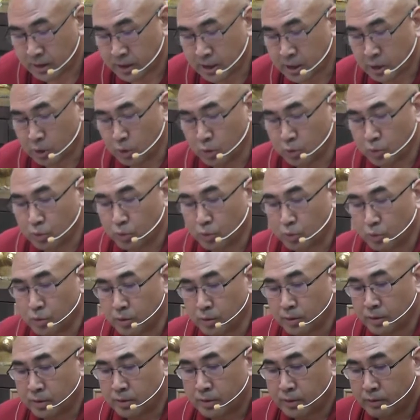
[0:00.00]
Now,
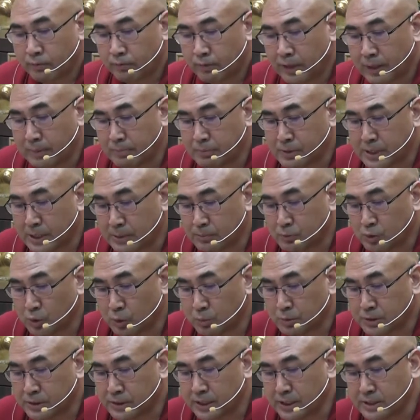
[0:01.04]
five types
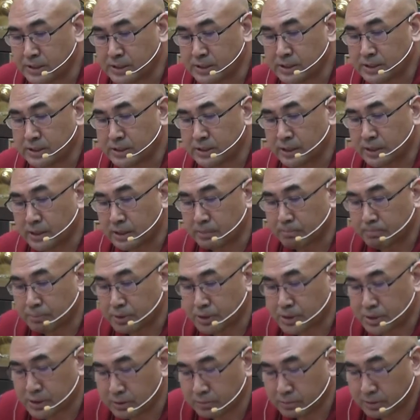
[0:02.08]
of sense direct
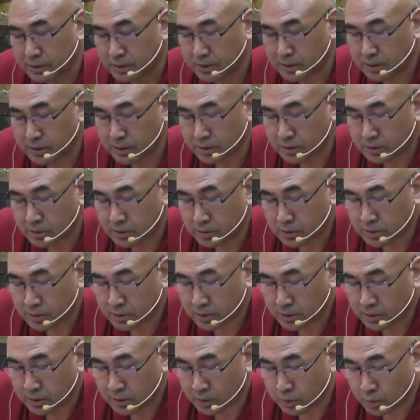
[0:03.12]
perceiver,
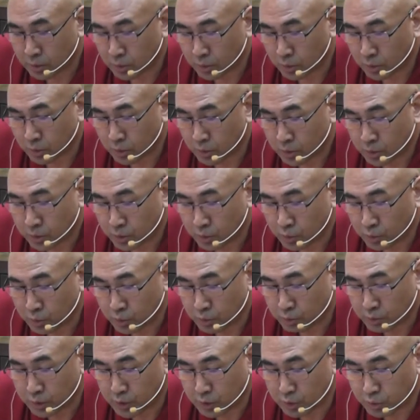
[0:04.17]
you know, we
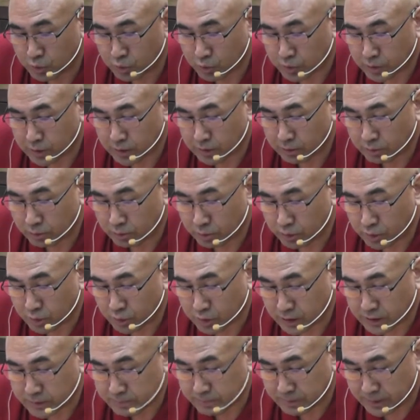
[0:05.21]
need to
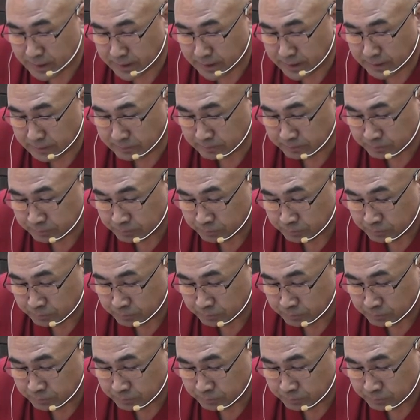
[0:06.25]
explain.